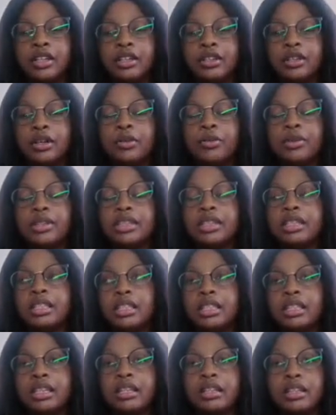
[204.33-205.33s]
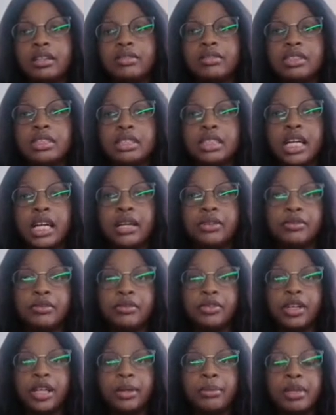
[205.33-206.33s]
within a given time
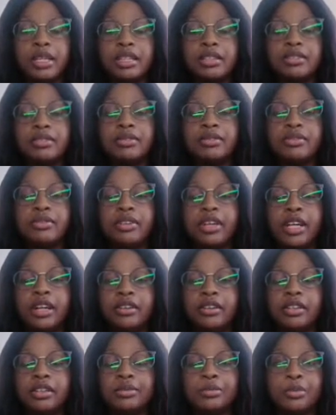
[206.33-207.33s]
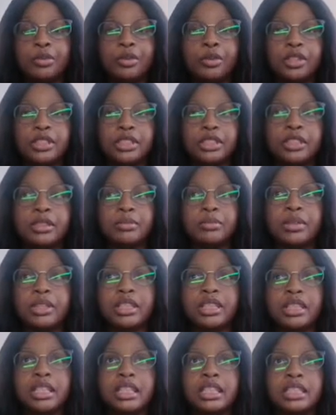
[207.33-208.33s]
frame is very important,
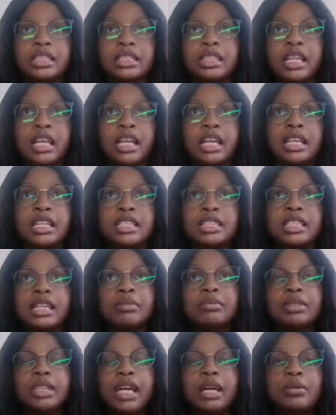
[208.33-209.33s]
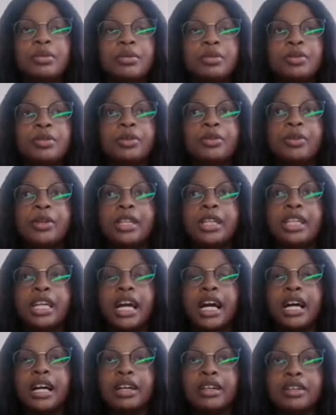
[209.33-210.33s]
because sometimes when we're
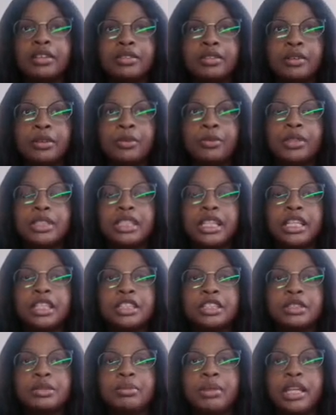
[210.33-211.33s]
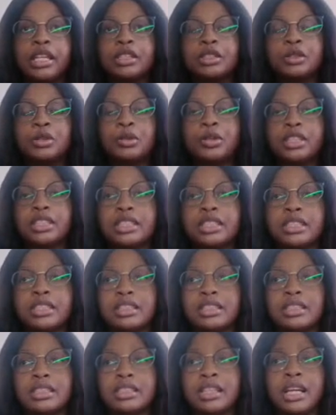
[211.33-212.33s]
young, we tend to make
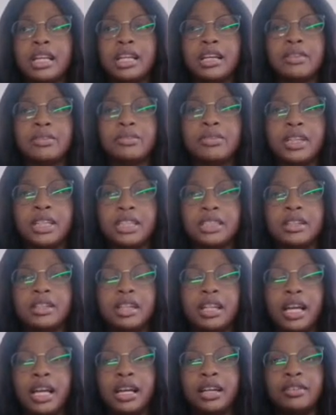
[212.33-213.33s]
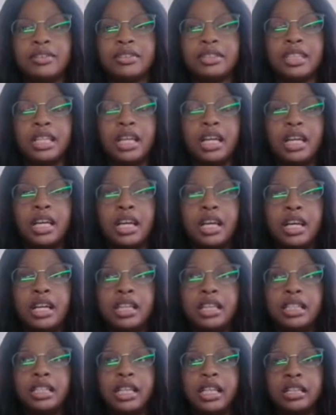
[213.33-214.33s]
choices that affect our lives
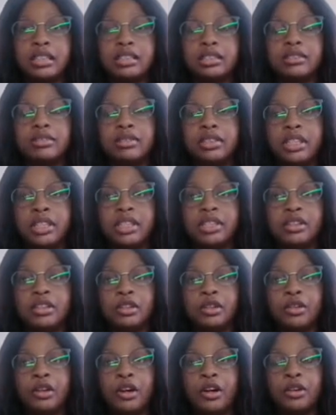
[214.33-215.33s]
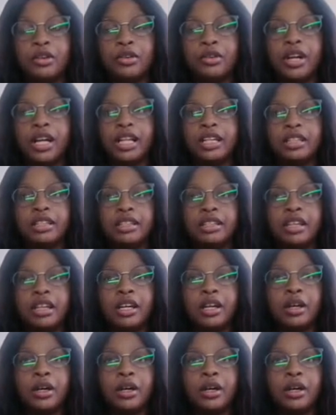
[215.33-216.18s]
negatively in the long run.